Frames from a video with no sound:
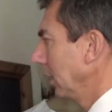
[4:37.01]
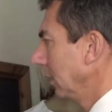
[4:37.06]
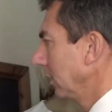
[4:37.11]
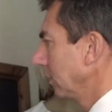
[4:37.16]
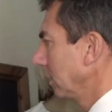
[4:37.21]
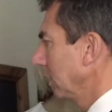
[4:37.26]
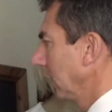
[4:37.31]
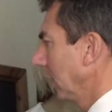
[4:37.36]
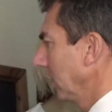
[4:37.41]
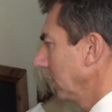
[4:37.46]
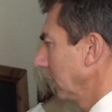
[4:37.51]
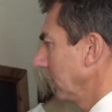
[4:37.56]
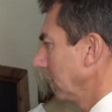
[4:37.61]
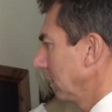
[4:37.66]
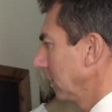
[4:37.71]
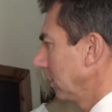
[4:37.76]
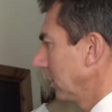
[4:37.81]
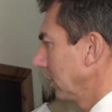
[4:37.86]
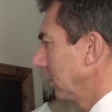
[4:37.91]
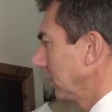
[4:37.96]

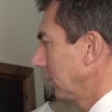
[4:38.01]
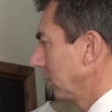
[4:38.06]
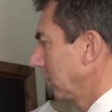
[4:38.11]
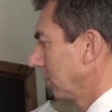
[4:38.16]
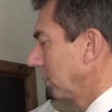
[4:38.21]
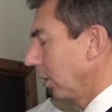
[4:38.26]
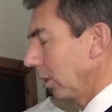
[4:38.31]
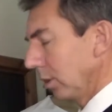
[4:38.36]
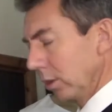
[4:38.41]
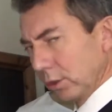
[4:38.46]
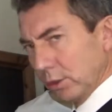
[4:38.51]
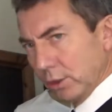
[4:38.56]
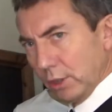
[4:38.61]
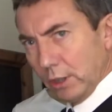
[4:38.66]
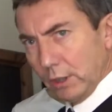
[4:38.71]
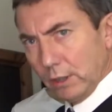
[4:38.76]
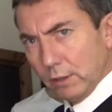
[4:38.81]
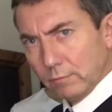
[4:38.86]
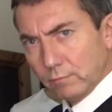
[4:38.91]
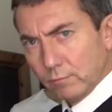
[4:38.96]

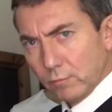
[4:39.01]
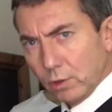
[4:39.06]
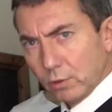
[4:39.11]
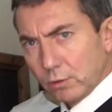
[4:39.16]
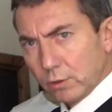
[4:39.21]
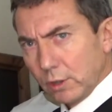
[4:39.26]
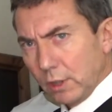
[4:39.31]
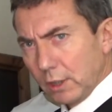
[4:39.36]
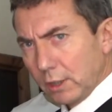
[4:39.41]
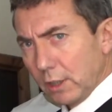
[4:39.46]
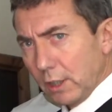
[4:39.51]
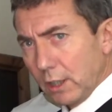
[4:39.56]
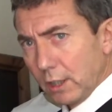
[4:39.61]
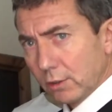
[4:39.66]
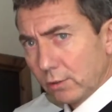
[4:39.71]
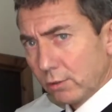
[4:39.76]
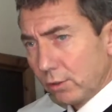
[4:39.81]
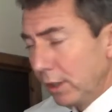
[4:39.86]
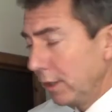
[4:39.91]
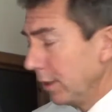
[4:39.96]
psychology, not
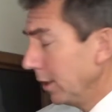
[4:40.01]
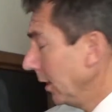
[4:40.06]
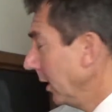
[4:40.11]
psychiatry,